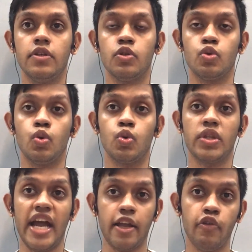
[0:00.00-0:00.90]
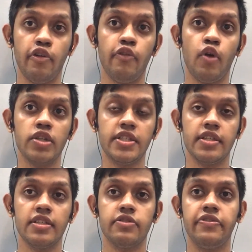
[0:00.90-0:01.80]
So thank you for watching
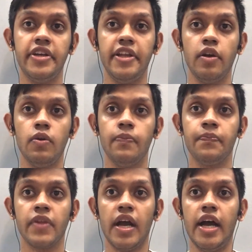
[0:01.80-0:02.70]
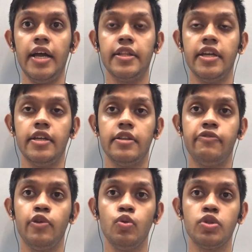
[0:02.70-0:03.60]
this video, and in
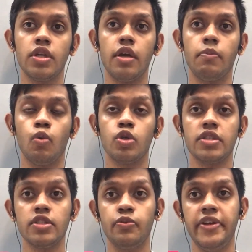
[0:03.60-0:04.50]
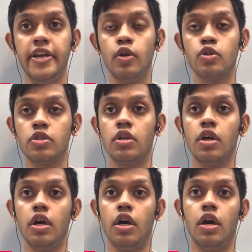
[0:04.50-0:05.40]
future more such videos
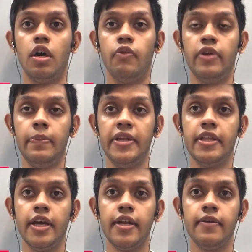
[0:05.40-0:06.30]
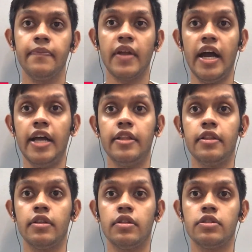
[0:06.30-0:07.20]
will be there,
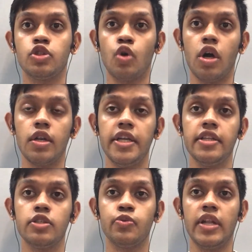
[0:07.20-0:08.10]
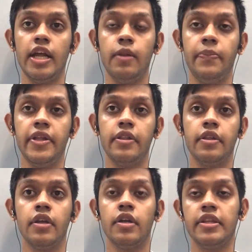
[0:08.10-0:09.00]
and surely this will help
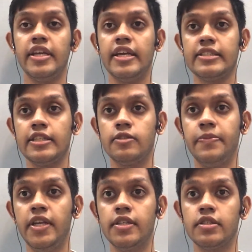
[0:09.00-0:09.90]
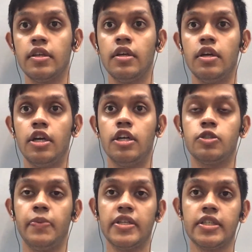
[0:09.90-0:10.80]
in the SSBs,
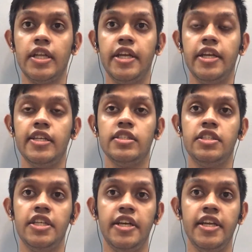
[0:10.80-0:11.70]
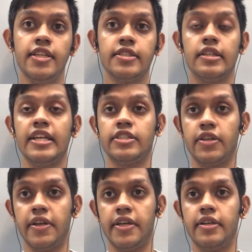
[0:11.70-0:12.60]
especially in GD's
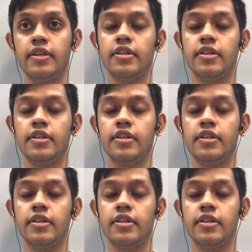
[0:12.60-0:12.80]
lecture 8.